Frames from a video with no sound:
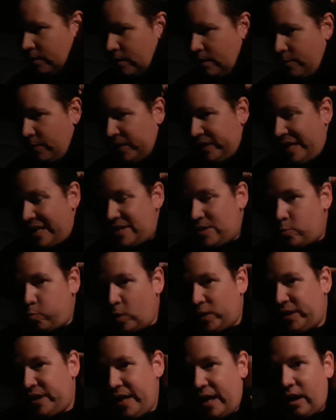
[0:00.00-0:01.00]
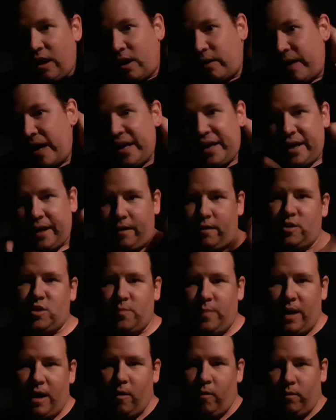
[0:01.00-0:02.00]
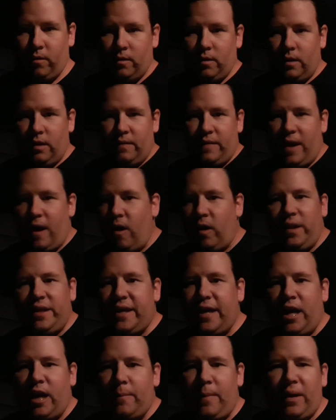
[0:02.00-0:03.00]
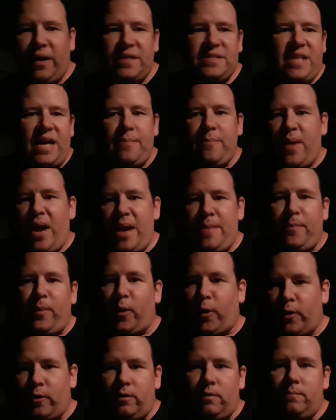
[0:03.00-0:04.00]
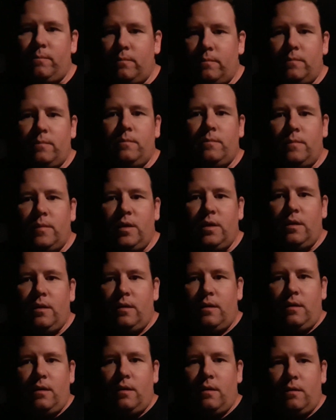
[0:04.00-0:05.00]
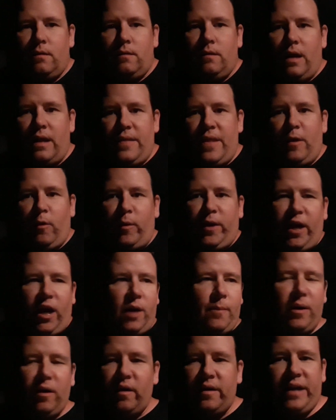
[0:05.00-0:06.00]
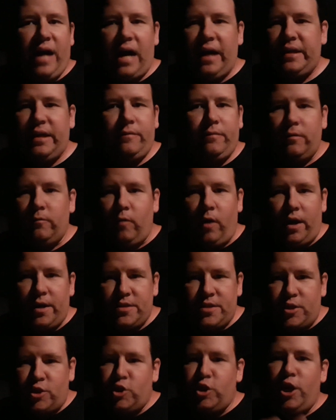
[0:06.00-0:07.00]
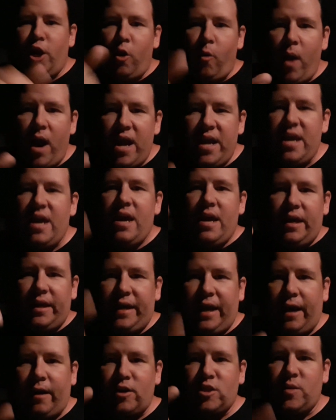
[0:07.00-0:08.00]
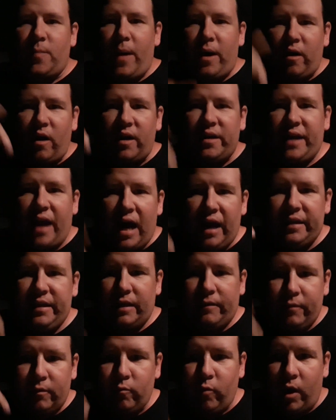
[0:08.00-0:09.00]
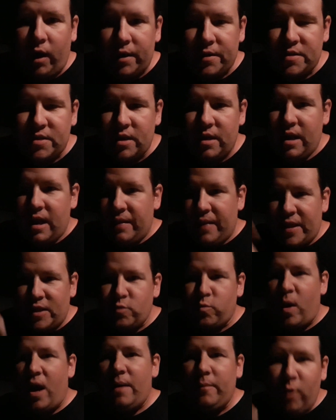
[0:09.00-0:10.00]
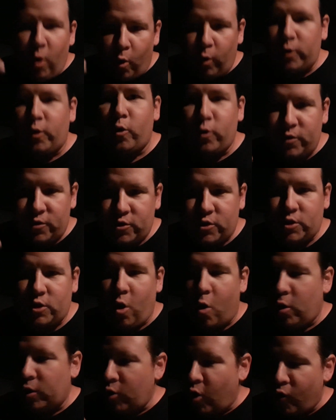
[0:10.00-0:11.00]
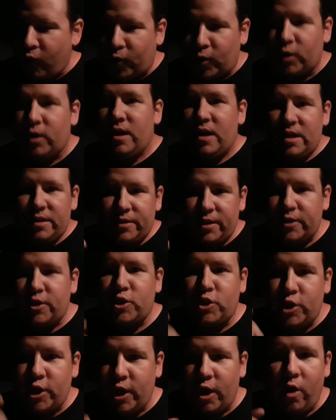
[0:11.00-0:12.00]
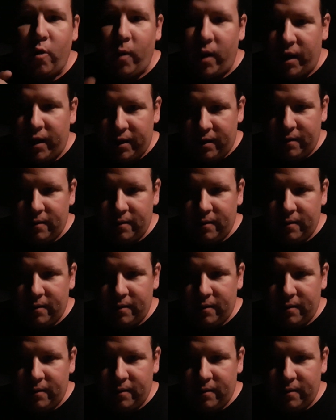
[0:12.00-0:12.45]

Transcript: But that's what the NRA cares about. All they care about is that paper. And they don't care about our God-given rights. The GOA cares about our God-given rights. And that's why I'm going over to the GOA.